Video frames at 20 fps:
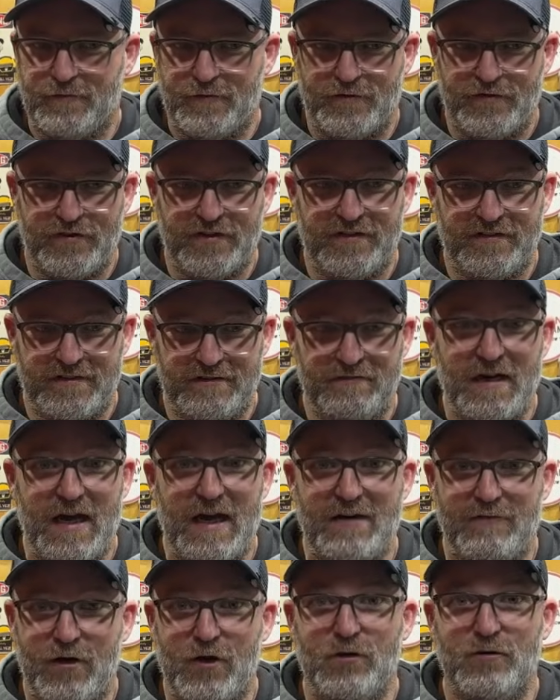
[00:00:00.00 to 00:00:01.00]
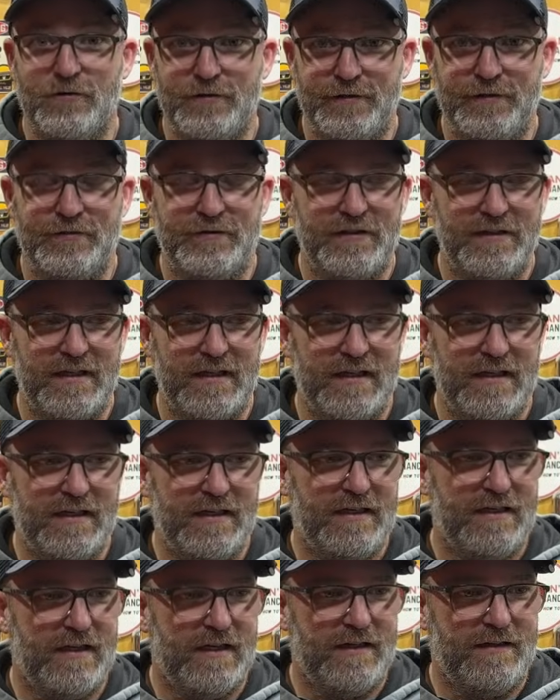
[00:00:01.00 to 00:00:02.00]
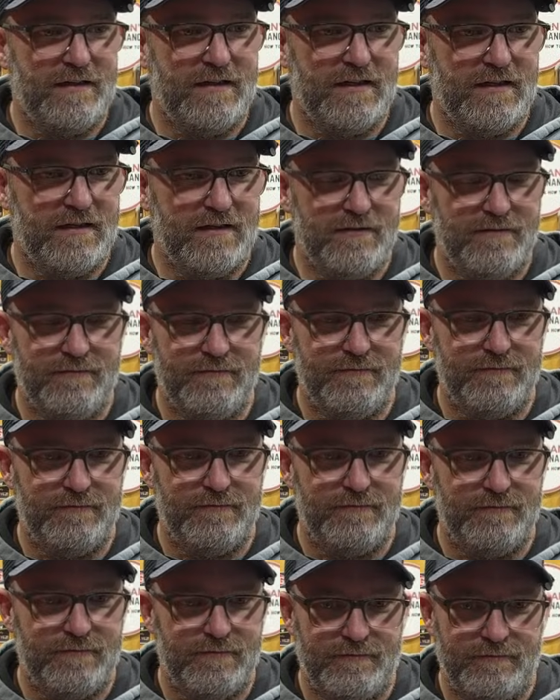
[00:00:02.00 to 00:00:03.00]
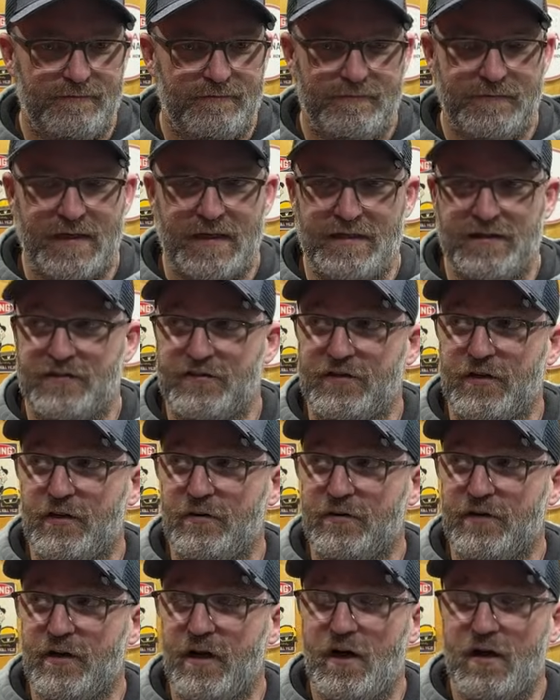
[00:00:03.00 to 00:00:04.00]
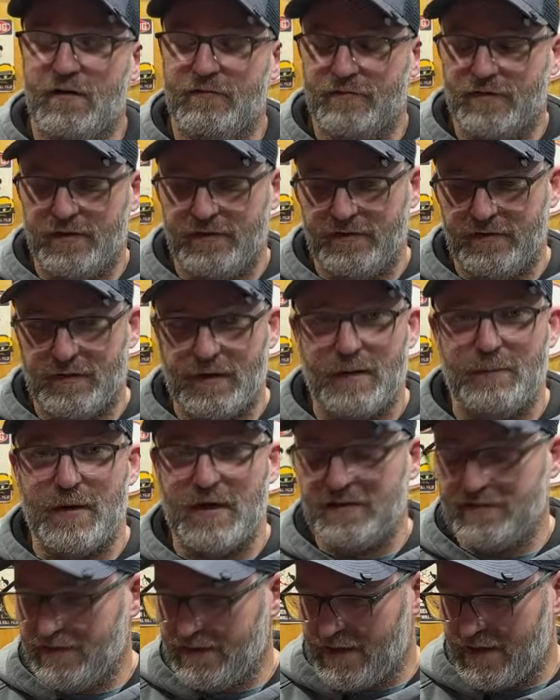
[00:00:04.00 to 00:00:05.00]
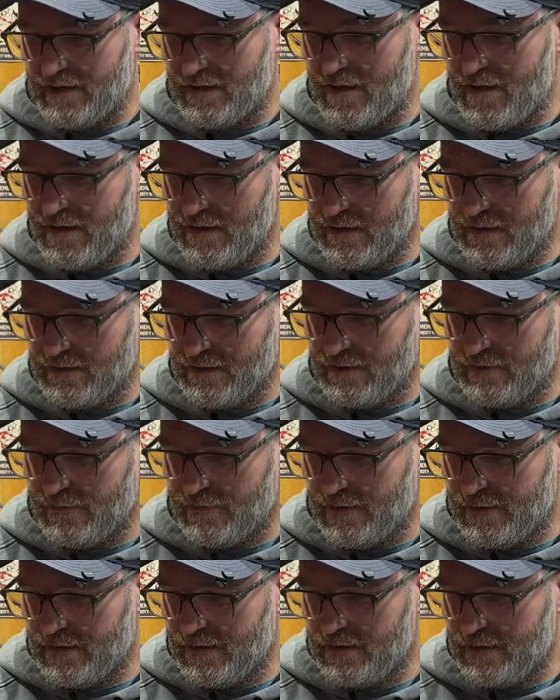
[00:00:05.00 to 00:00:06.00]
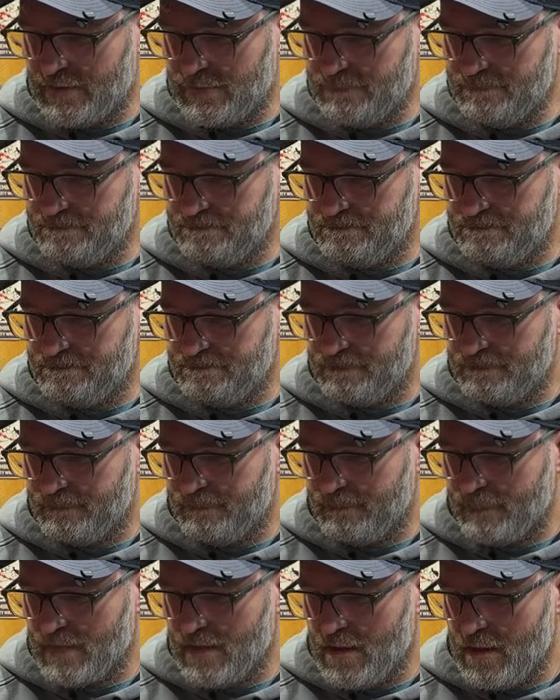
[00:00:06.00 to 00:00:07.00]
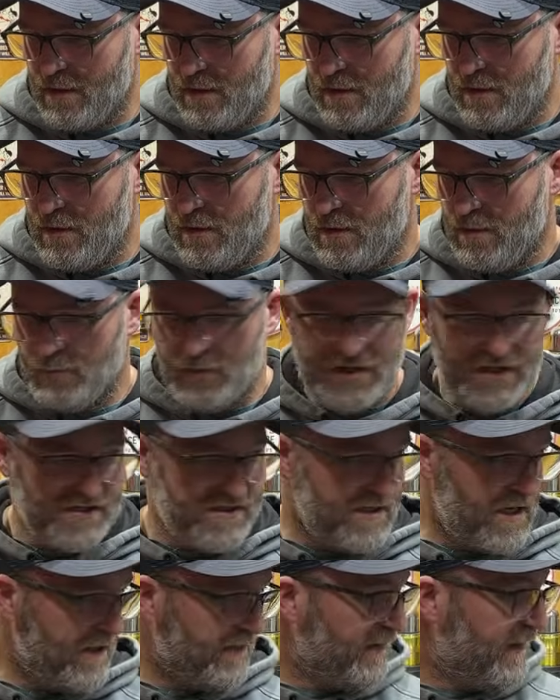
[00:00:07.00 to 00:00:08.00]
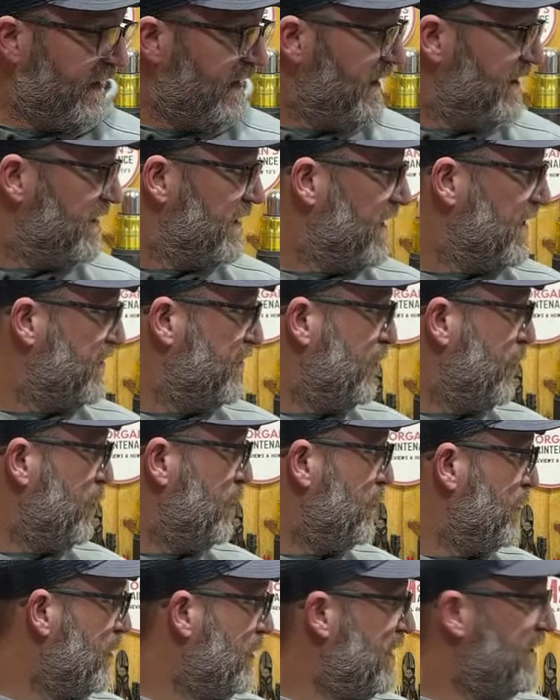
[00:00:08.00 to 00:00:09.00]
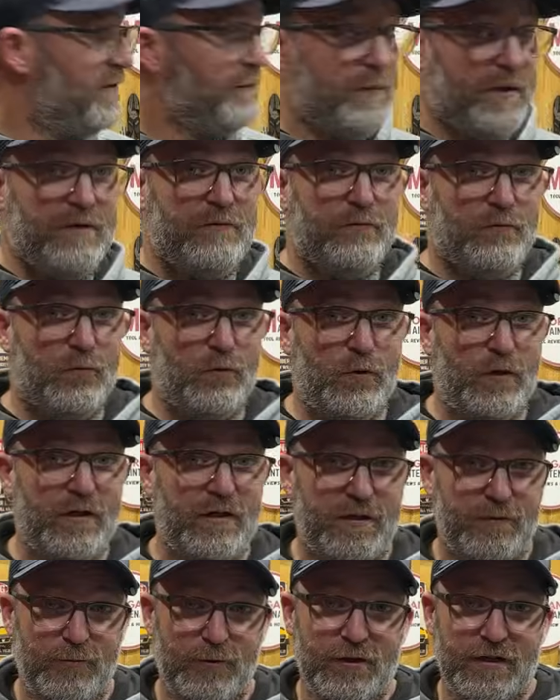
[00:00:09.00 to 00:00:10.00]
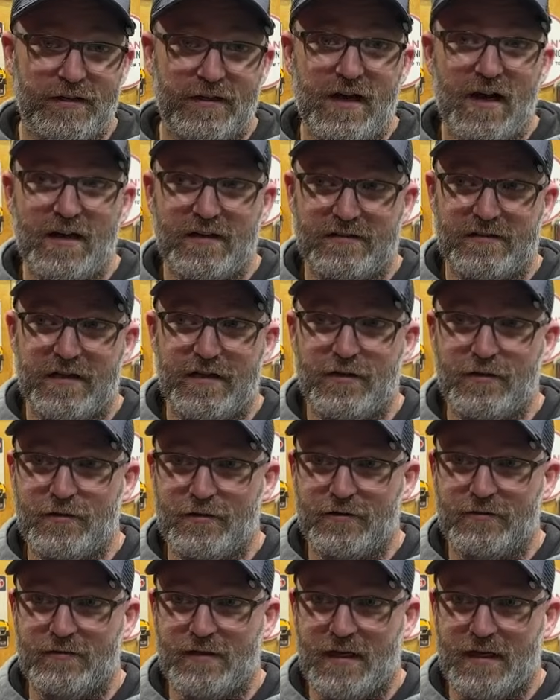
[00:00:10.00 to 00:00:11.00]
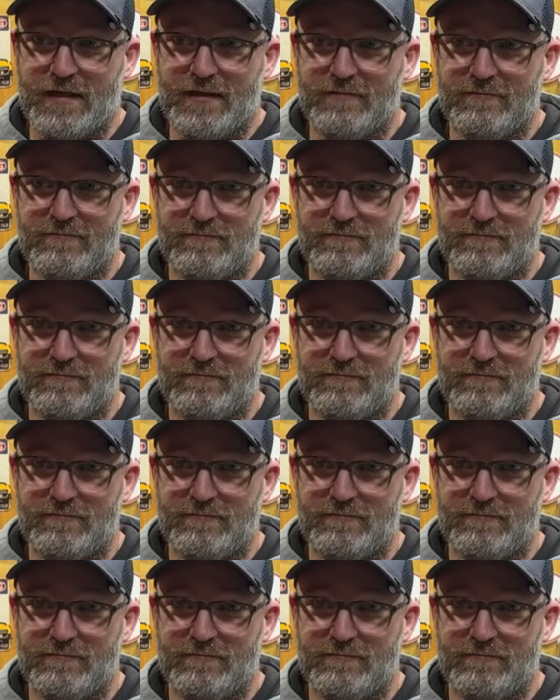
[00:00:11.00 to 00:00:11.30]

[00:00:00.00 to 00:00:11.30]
for 65 earlier today, and then I just turned it off because I'm actually kind of hot out here right now. But it's not super. It's been really, really nice here like